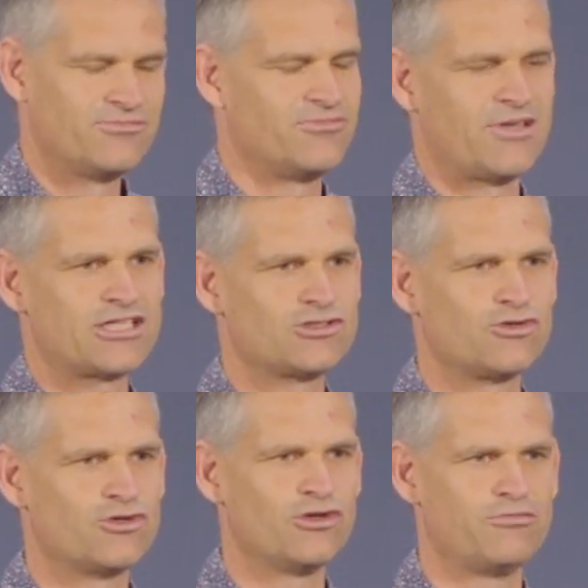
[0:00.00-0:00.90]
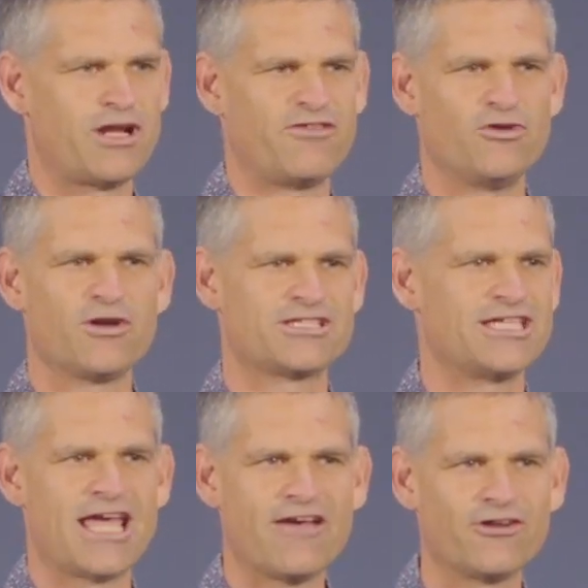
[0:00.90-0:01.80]
that's all good, but if you want to
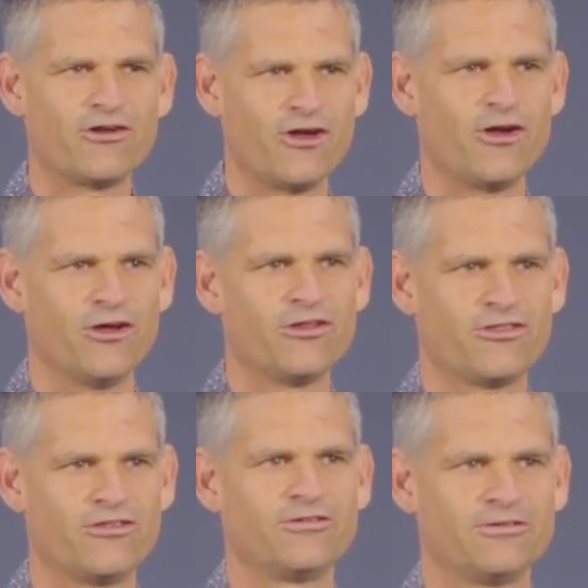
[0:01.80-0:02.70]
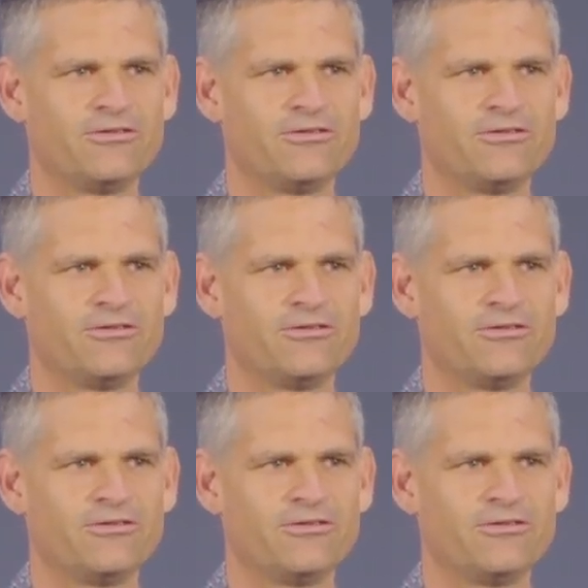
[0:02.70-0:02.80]
see heaven on earth,